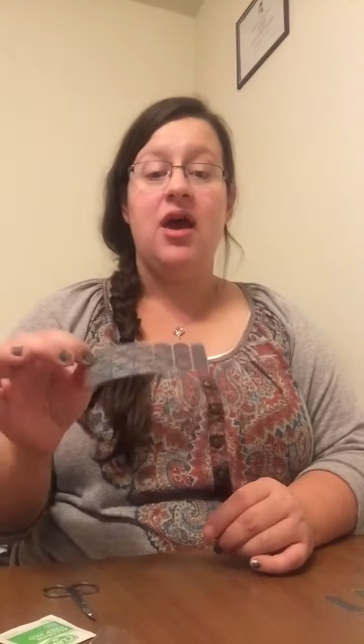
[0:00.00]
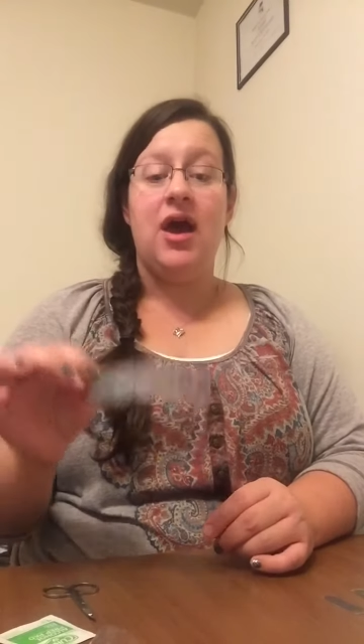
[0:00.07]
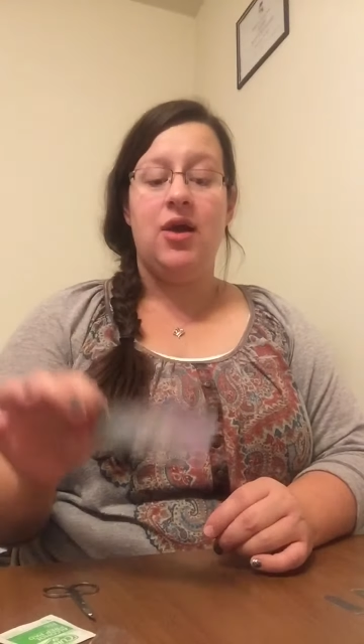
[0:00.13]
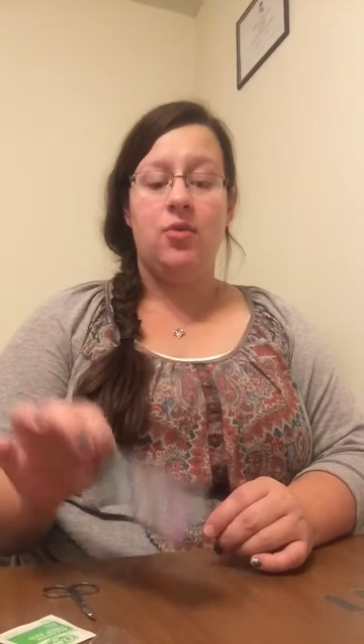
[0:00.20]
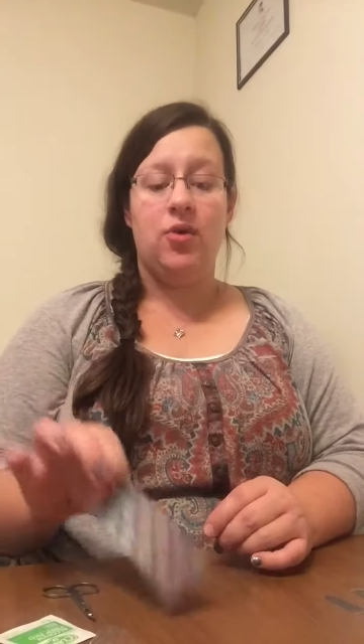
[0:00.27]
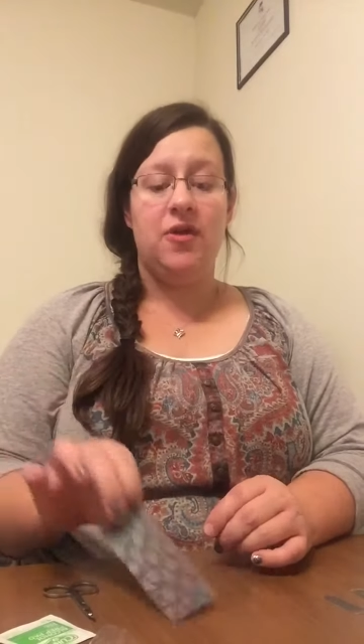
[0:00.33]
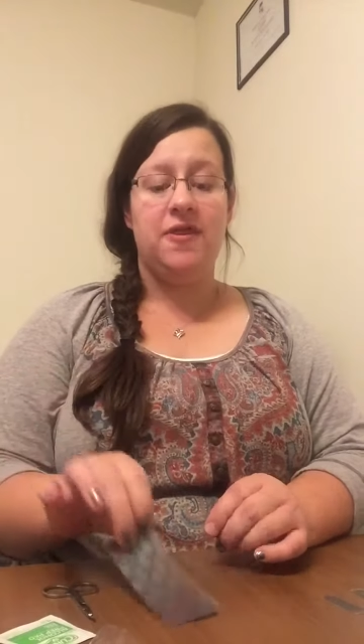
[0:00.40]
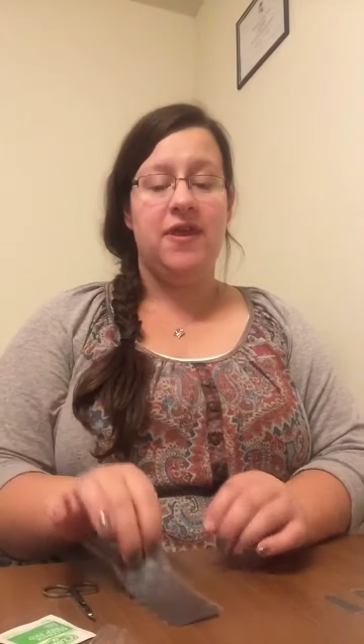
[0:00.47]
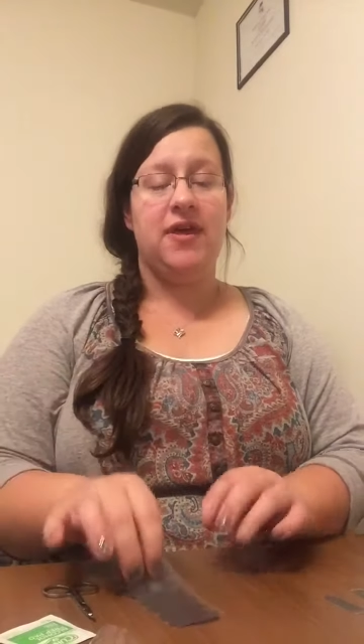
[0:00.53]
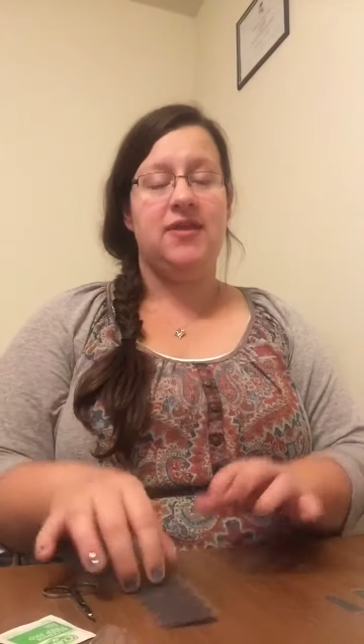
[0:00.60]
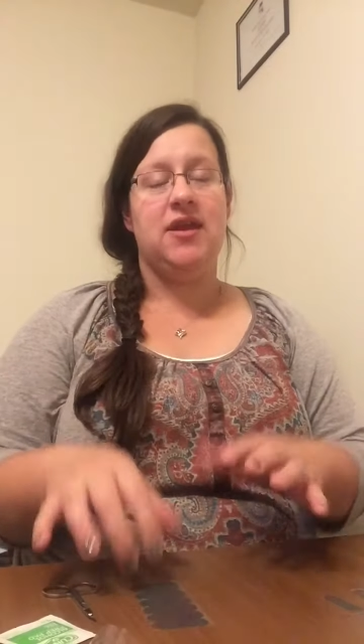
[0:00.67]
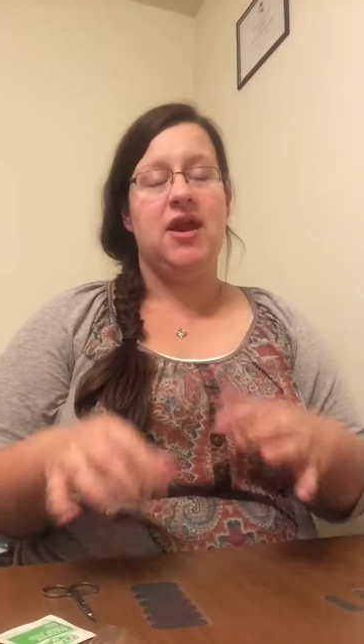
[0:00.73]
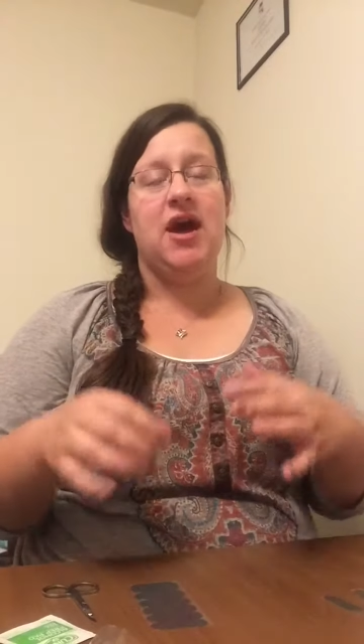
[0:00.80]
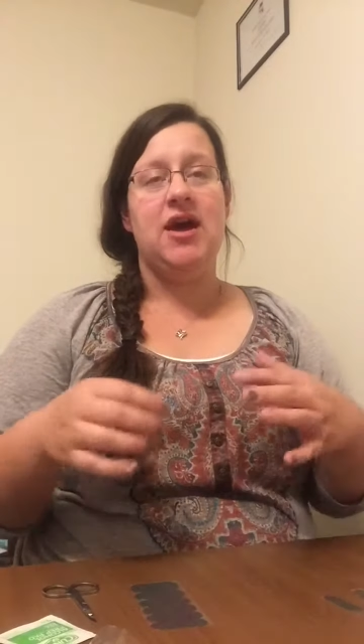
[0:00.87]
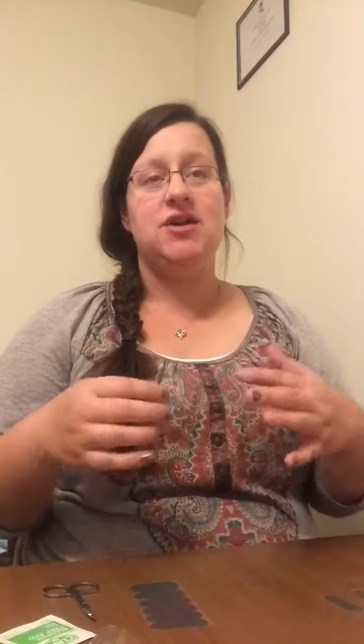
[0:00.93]
And one thing
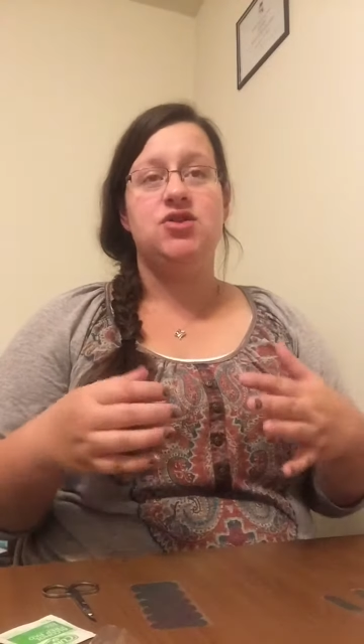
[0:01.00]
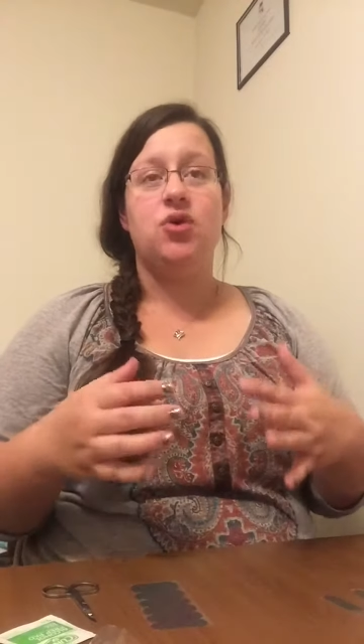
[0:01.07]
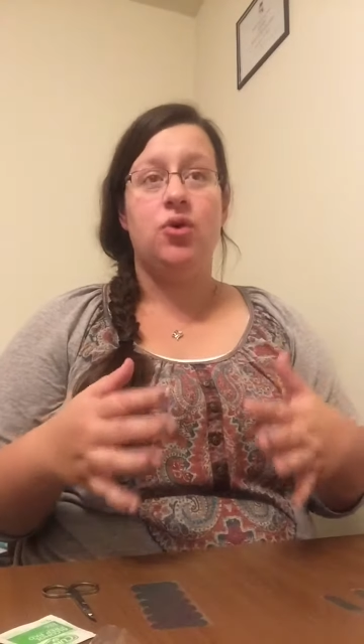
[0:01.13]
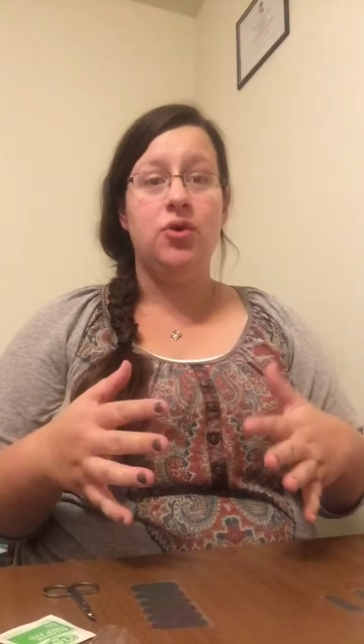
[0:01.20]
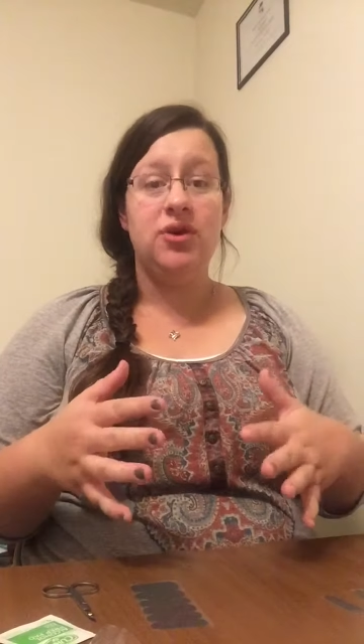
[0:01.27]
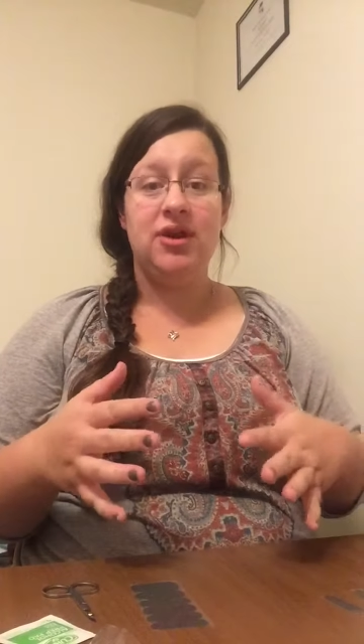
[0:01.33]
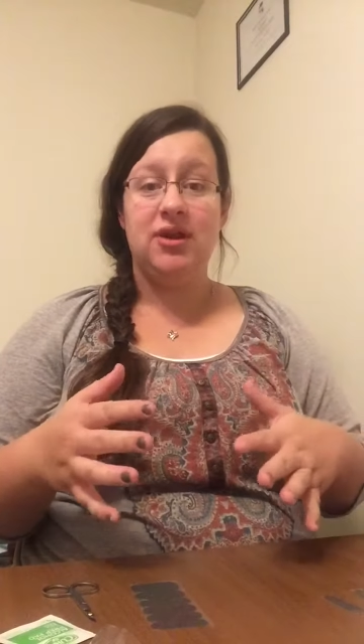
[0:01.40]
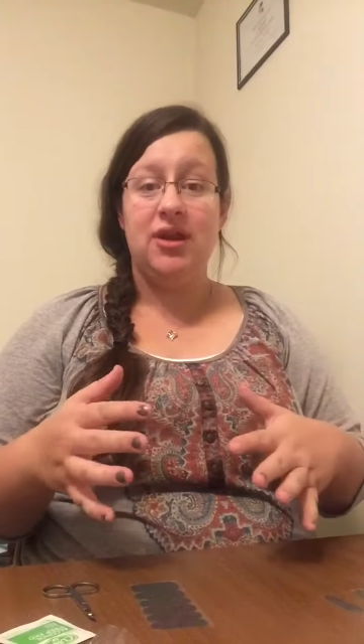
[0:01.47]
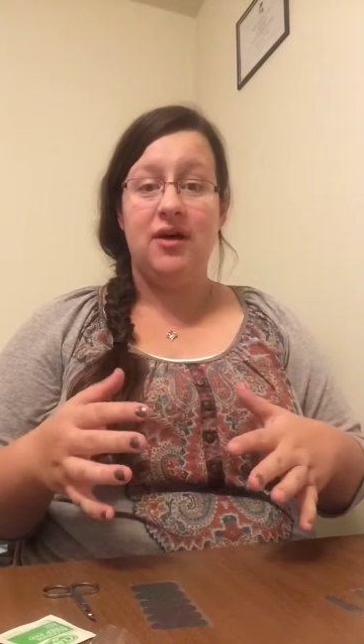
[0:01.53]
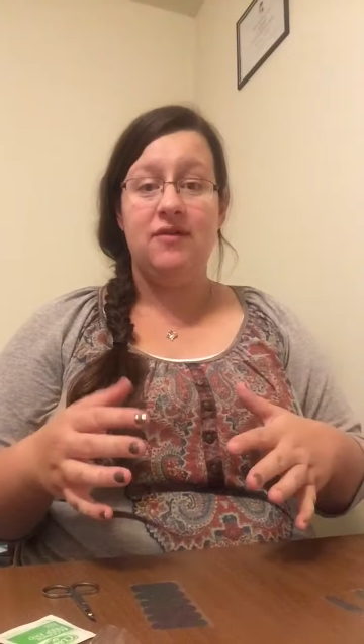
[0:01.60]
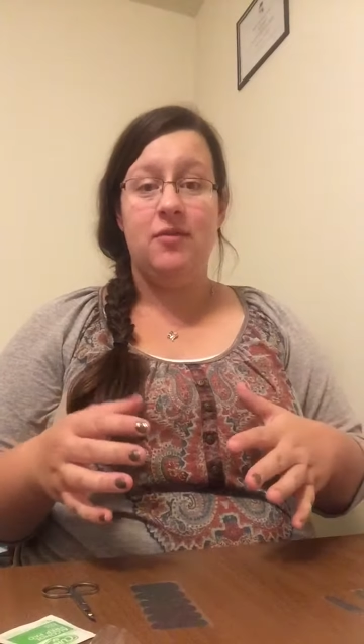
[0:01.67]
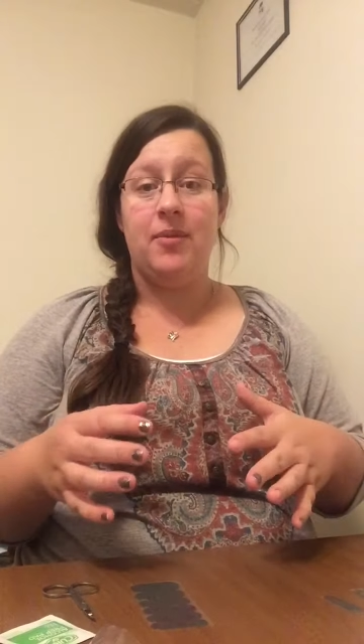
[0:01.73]
that I totally love